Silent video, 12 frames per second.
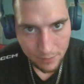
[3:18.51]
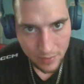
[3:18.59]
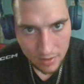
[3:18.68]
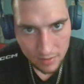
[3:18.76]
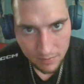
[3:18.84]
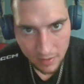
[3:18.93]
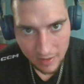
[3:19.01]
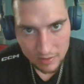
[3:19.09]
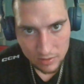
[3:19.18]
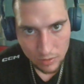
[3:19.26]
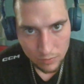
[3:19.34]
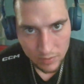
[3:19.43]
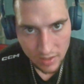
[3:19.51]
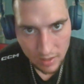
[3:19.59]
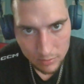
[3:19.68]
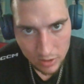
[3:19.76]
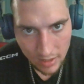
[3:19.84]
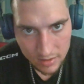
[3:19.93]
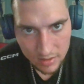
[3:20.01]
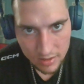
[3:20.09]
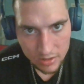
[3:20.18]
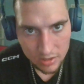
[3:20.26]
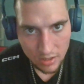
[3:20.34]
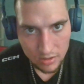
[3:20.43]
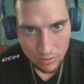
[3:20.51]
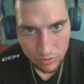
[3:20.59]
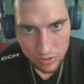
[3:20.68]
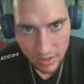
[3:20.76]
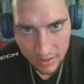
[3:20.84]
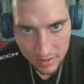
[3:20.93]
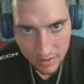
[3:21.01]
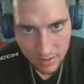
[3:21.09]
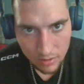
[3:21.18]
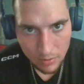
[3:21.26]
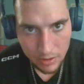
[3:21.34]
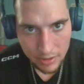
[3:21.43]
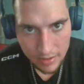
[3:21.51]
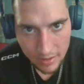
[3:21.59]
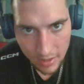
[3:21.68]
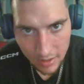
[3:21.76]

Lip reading: friend of ours over named Jesse. I told Jesse about it.